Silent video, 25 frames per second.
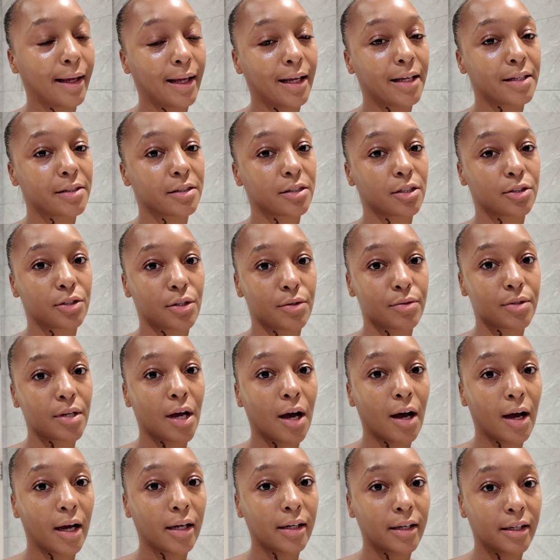is to do
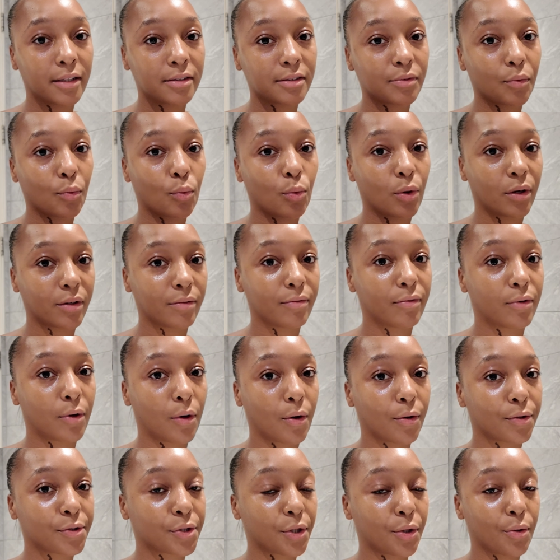Thailand 1
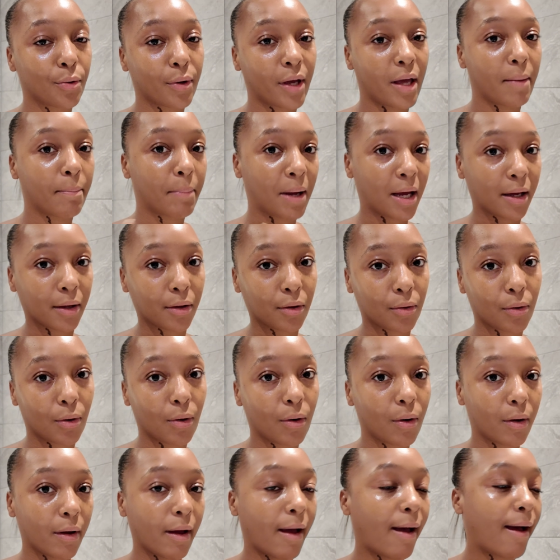vlog, so you'll get
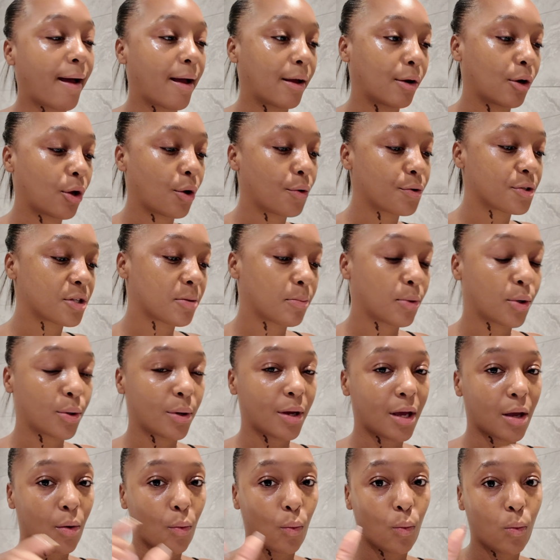Bangkok and Koh
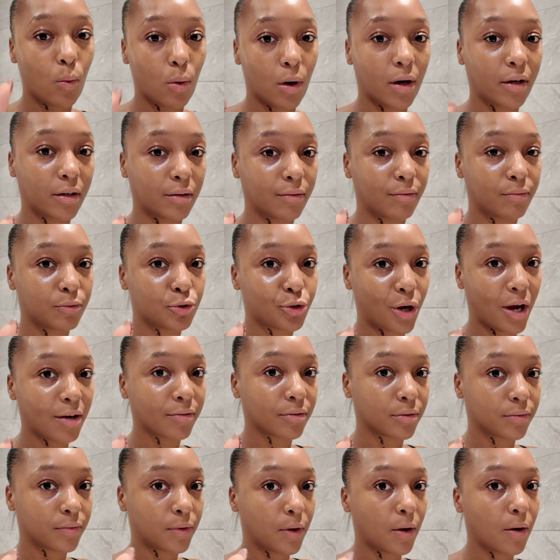Samui in 1
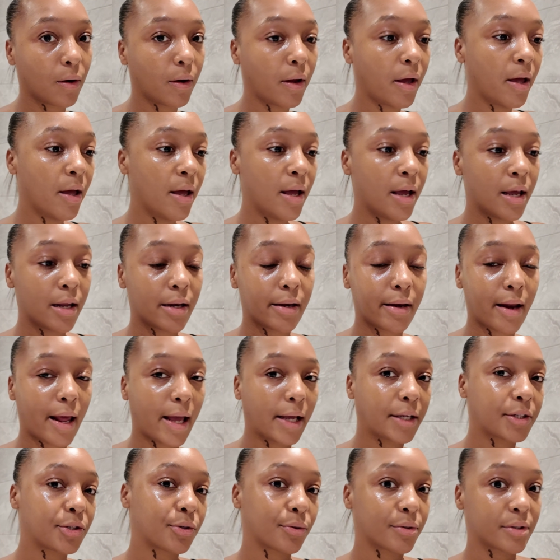travel vlog.
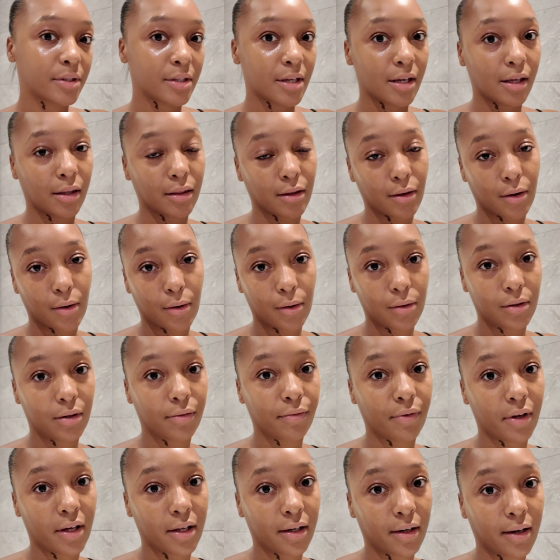Next you'll see the whole
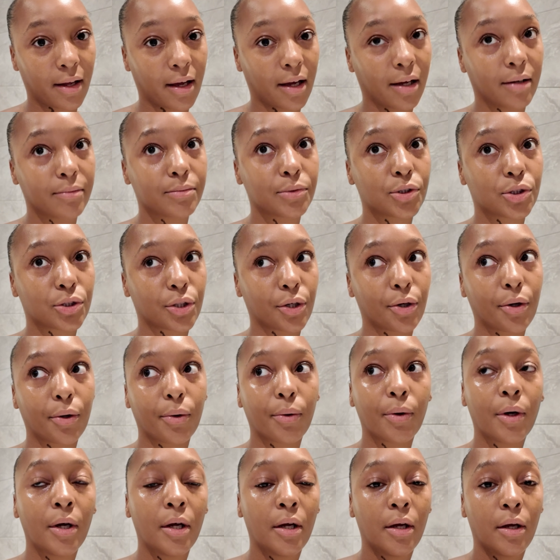of Vietnam,
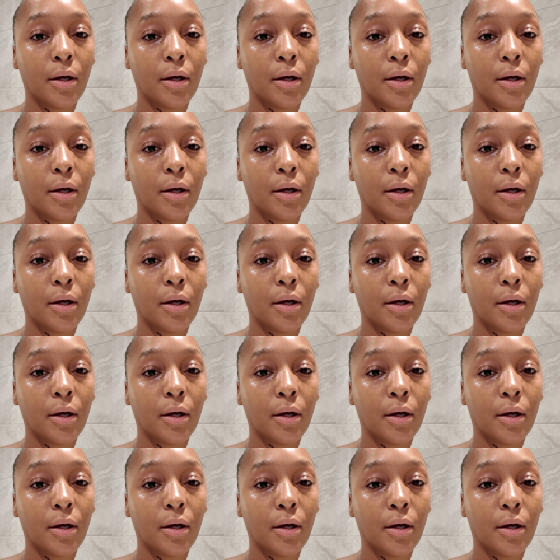so